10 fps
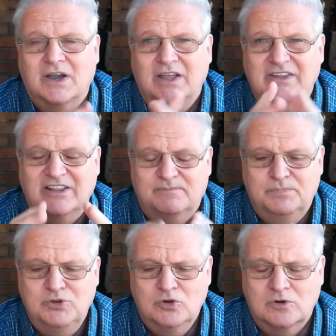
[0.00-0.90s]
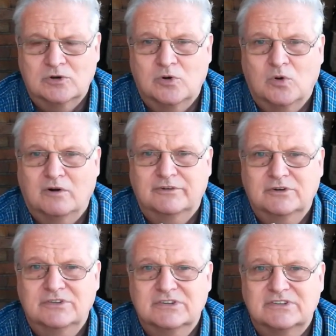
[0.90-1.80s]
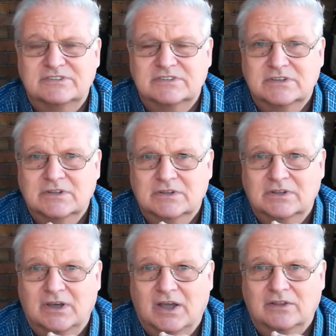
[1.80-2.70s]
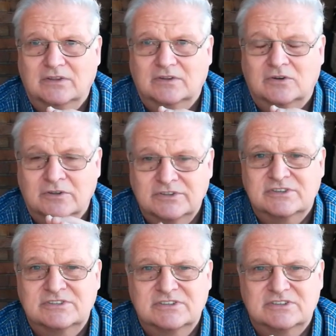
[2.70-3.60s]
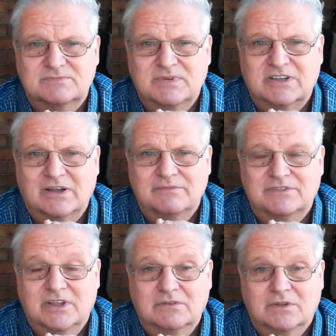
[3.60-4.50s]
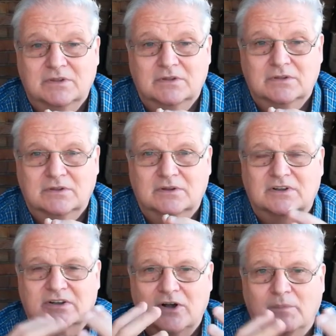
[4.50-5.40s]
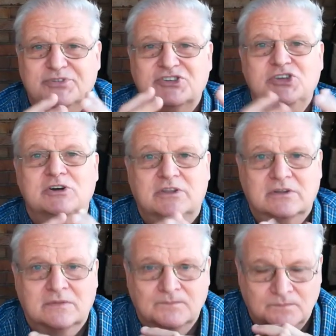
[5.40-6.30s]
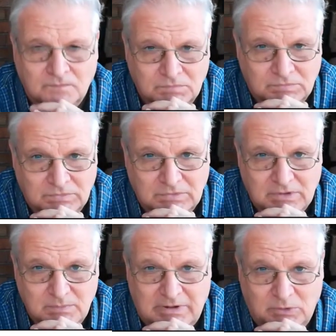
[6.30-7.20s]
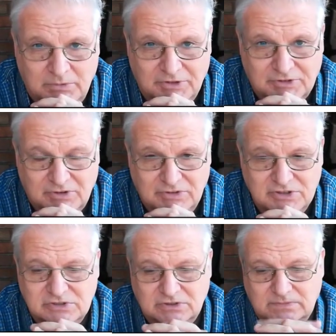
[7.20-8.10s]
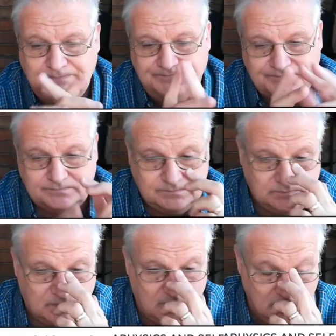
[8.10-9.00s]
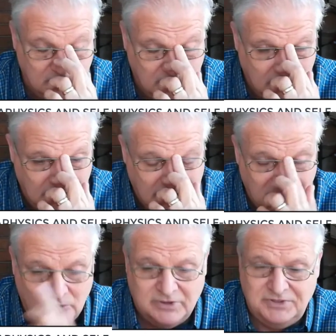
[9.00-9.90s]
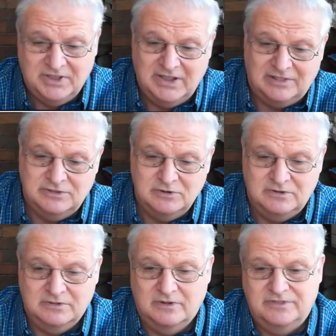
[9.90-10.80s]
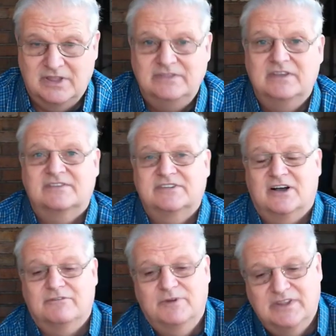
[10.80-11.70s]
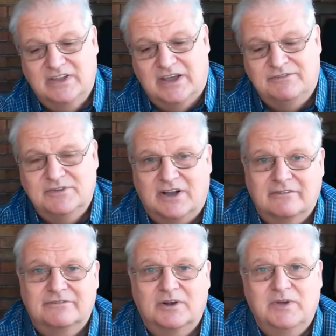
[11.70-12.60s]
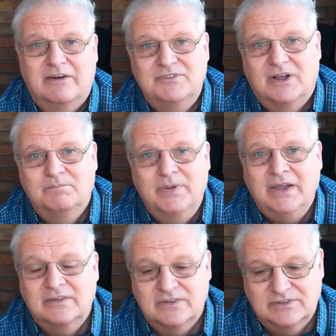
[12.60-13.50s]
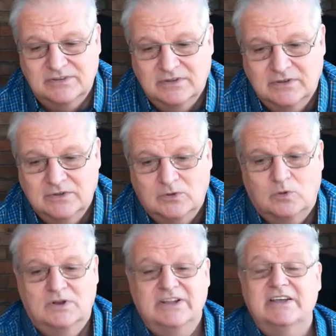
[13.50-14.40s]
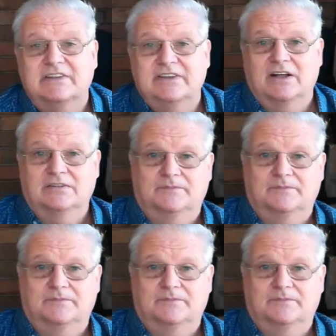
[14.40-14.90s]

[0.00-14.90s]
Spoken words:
and that pure core of goodness and consciousness becomes then obscured by all this conditioning. Now, in order to get through to the authentic self, we then have to unpack this or clear it out.